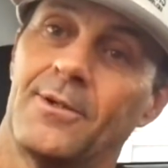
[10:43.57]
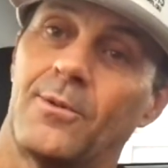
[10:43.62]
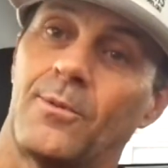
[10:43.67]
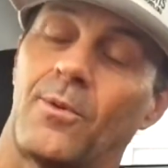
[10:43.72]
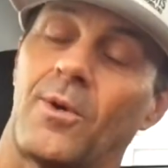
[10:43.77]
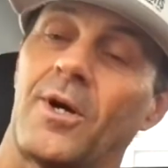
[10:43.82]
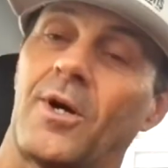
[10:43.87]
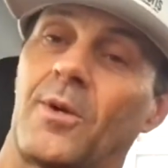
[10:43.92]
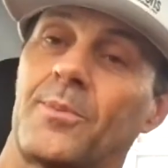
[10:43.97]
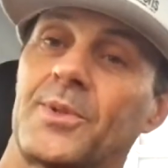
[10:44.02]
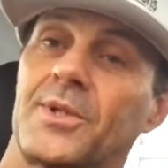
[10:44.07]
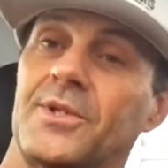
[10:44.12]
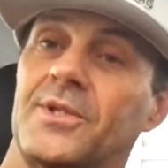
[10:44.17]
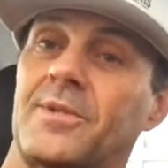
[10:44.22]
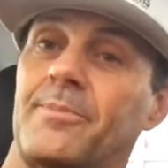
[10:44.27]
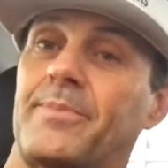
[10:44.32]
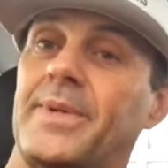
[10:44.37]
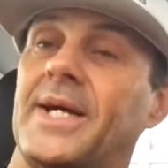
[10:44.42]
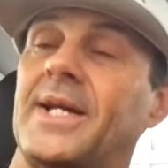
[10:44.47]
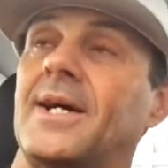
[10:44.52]
Why options
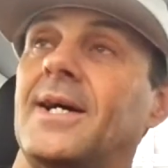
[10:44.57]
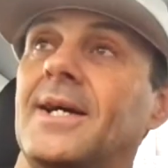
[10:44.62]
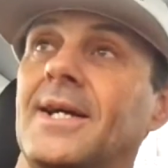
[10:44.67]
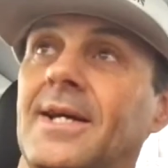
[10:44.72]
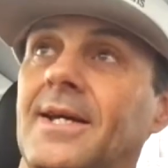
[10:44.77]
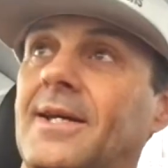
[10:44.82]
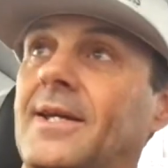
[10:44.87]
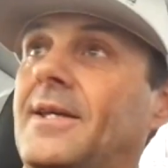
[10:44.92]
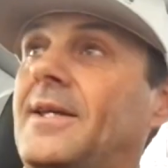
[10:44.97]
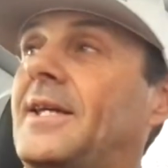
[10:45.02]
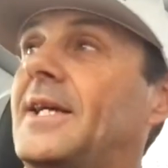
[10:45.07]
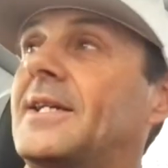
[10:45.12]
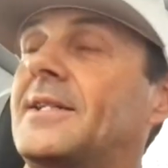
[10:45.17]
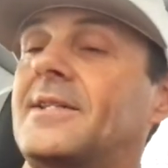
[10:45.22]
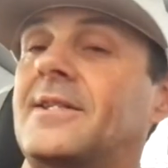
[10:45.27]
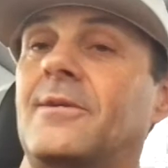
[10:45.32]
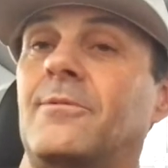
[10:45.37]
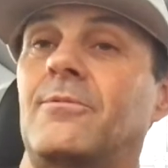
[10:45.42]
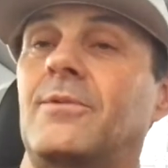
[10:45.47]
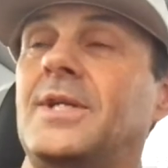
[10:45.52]
are better. Yes,
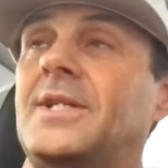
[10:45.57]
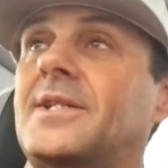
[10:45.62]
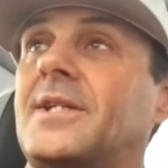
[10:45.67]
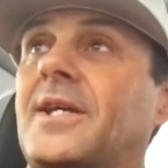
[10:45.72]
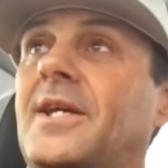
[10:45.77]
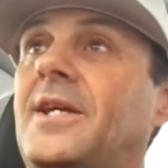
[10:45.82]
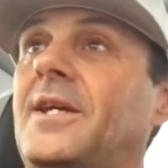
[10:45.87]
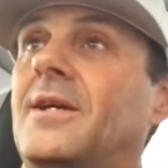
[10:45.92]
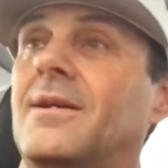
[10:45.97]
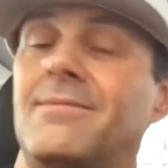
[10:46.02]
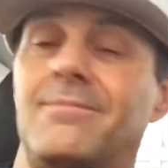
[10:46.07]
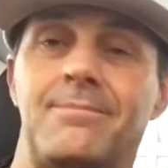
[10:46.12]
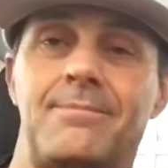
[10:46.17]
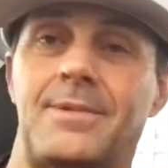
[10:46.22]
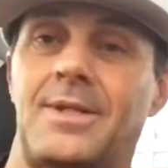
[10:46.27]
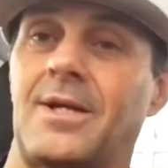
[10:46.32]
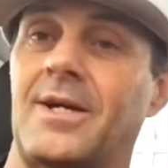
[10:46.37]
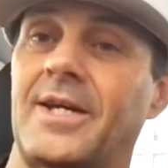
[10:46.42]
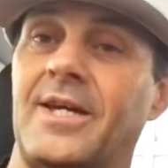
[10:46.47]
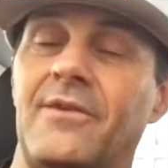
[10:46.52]
they're risky.
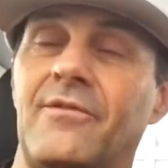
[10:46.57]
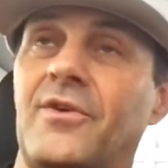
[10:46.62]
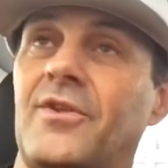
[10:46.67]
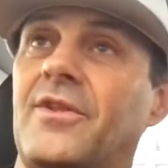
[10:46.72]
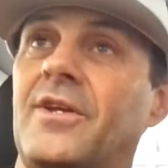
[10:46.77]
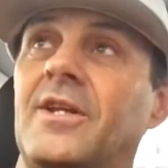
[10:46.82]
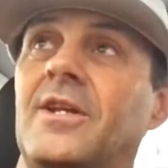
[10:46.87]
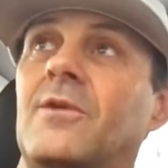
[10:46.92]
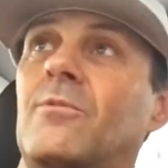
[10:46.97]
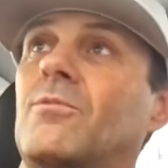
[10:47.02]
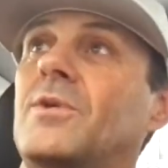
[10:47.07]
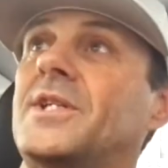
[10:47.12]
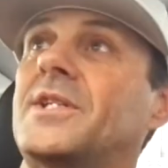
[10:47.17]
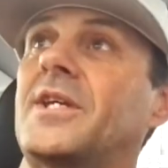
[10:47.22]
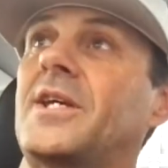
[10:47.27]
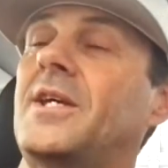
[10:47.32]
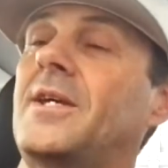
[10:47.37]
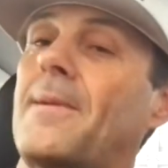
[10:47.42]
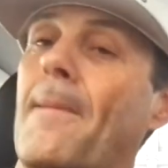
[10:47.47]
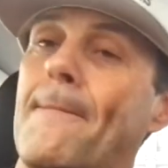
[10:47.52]
Like everything, they're
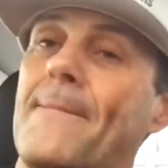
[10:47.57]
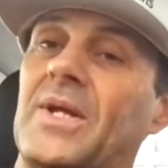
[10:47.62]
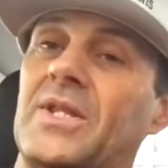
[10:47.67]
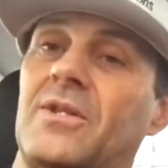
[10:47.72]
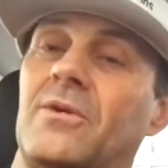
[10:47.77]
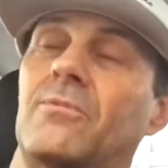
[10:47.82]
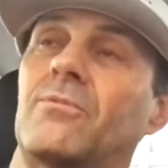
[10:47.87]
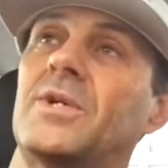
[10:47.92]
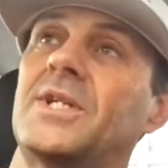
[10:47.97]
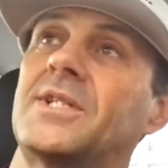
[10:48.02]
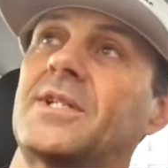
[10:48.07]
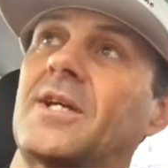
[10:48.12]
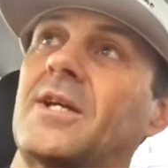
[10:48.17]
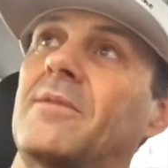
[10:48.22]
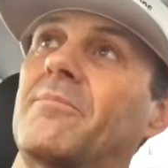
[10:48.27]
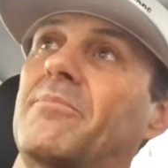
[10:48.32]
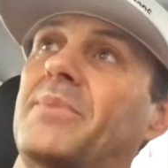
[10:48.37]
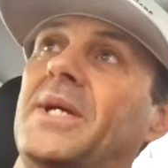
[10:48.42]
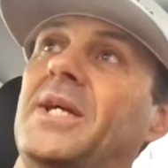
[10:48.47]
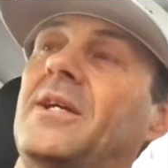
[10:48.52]
risky, but the risk
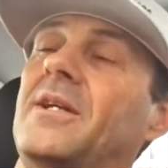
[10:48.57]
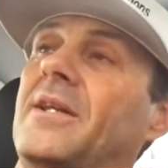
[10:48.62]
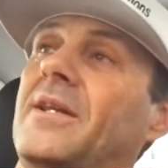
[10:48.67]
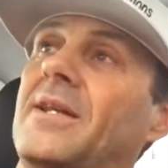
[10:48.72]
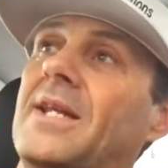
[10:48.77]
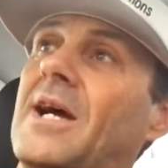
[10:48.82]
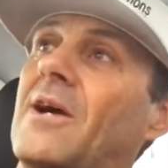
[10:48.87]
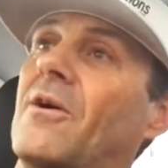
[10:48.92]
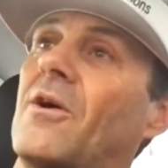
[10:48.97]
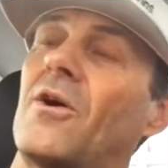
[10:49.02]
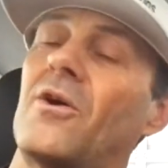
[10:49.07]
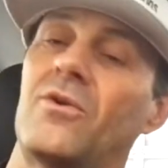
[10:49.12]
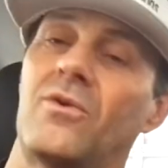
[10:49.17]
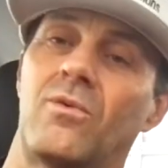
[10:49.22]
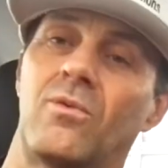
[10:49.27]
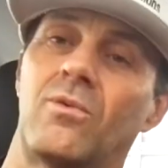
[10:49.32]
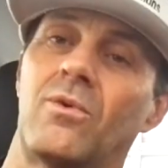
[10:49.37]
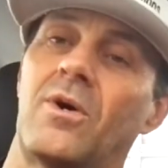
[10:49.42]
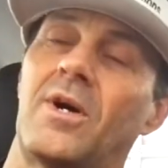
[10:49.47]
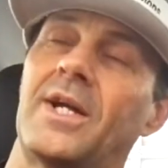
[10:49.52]
can be narrowed
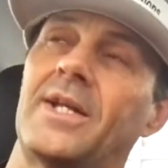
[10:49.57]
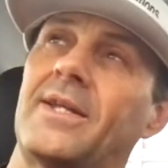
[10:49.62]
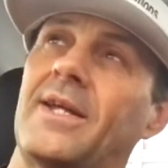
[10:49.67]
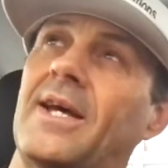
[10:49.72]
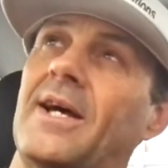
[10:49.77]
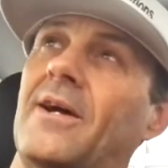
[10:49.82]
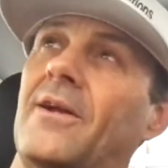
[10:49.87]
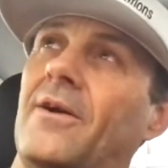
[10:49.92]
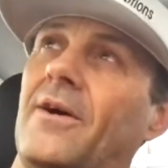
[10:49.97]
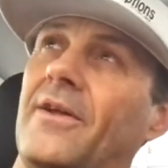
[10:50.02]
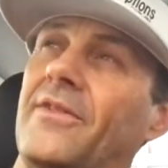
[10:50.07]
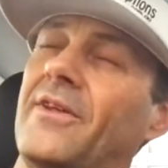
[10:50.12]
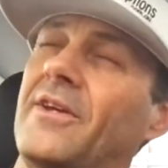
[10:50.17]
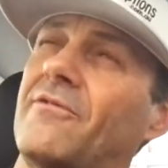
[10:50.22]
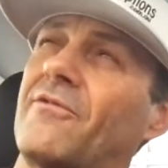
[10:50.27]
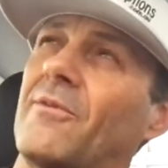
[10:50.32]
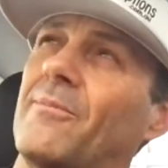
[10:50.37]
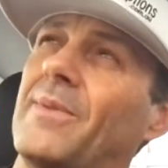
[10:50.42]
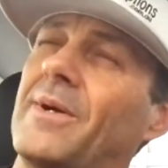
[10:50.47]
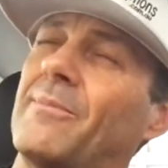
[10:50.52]
right down. I think
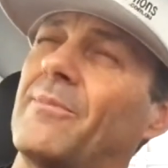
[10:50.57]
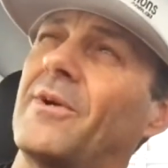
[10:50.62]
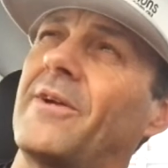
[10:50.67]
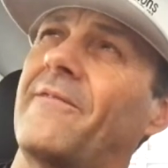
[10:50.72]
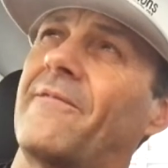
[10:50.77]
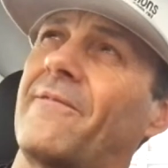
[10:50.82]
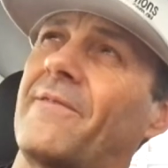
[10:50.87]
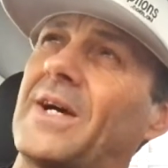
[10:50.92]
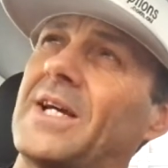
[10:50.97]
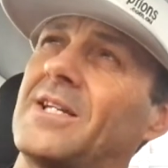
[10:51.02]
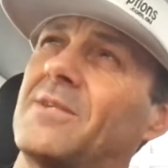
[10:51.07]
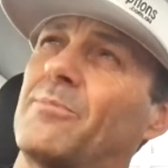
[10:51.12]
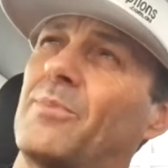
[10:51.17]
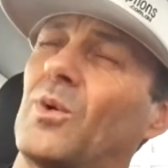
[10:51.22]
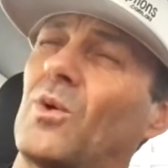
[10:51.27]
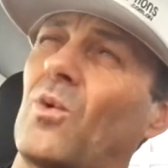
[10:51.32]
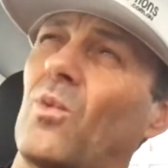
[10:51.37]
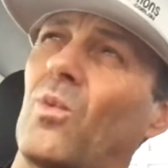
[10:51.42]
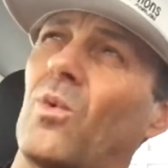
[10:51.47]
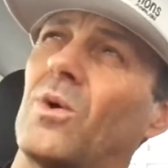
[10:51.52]
from memory,
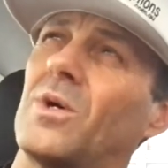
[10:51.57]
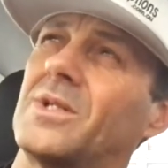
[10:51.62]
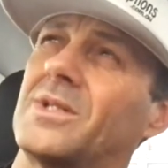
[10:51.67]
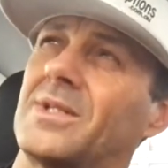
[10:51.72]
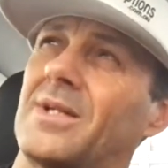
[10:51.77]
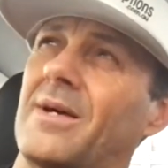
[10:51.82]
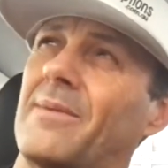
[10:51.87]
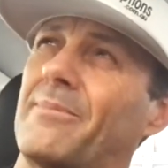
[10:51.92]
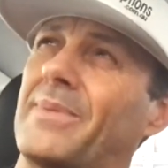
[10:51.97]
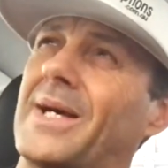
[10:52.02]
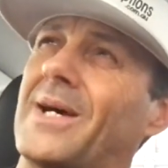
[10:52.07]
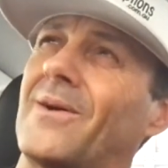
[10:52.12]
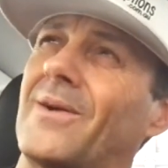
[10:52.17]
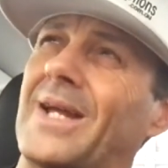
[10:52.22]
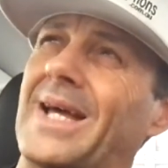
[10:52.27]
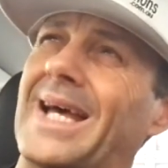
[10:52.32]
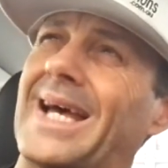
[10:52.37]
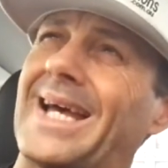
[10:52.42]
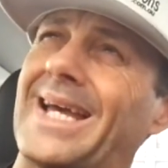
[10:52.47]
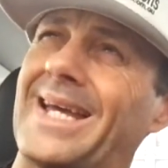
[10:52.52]
Facebook was about
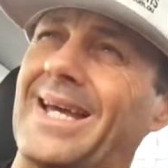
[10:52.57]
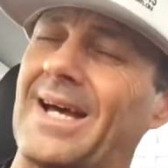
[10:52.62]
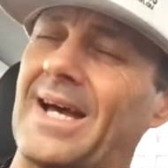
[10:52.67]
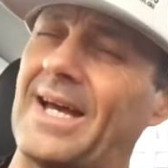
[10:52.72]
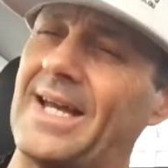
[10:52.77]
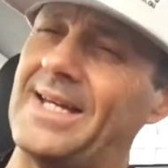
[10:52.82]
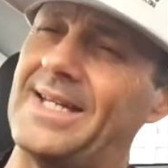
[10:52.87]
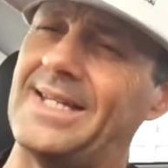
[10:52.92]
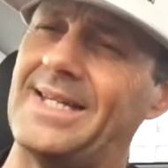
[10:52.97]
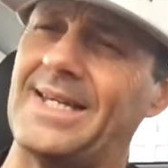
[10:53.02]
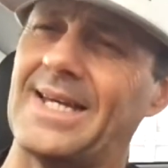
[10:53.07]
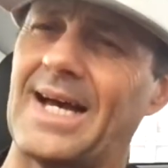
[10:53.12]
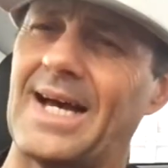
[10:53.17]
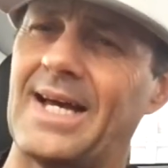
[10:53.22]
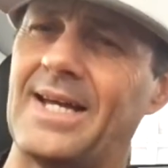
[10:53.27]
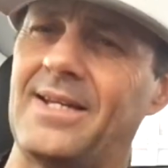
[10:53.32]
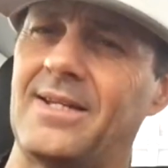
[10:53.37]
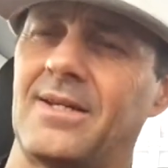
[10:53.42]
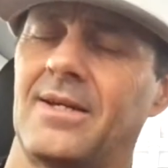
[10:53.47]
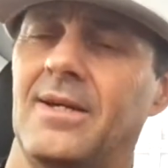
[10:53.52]
a
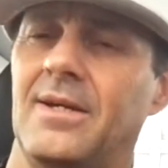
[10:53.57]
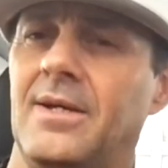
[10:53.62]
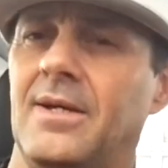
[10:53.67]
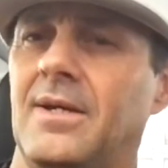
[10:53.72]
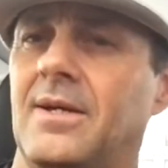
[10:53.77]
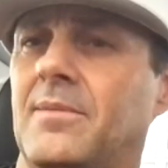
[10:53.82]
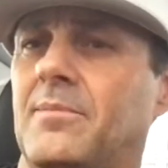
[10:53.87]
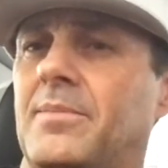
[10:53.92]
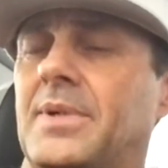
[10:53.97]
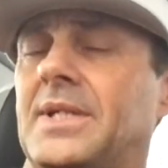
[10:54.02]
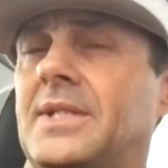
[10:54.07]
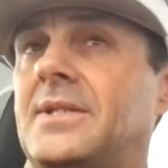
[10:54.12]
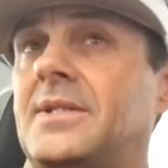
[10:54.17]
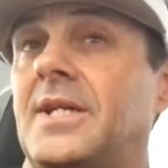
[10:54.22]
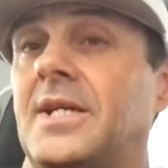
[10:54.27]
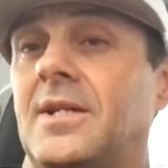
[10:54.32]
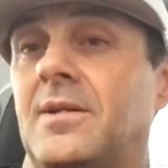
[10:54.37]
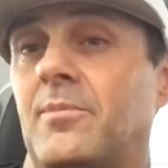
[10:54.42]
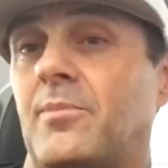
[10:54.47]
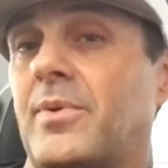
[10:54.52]
88%
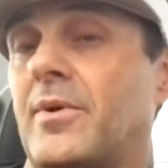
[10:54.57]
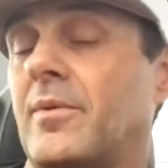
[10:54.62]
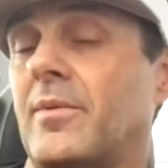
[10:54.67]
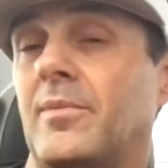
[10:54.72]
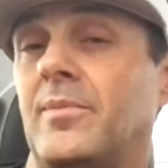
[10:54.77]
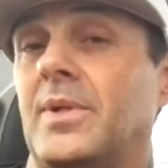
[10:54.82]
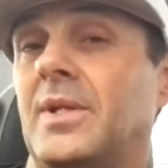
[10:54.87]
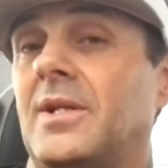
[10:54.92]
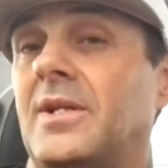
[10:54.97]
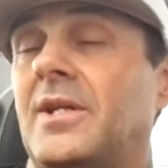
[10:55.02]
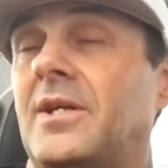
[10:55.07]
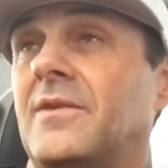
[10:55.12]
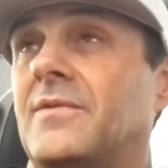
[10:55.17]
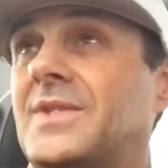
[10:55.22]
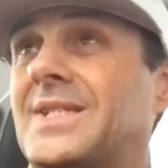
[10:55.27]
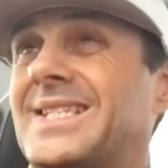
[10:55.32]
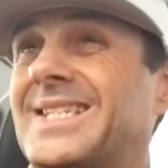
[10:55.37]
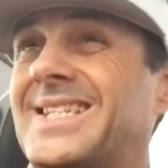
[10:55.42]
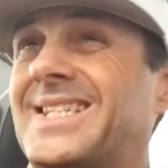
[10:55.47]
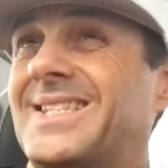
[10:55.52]
probability of
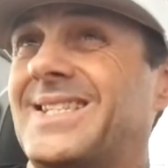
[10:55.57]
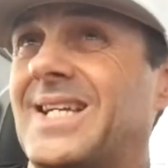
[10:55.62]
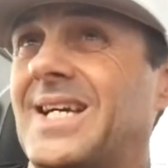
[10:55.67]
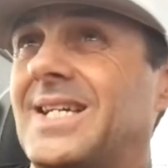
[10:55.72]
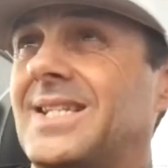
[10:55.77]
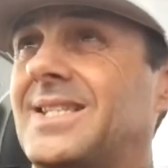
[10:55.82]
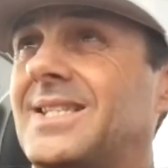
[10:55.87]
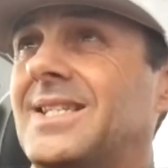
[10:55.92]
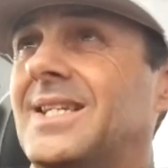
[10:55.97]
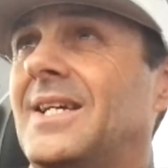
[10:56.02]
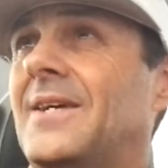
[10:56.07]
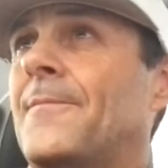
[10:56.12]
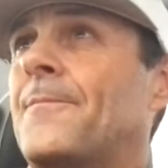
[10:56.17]
success.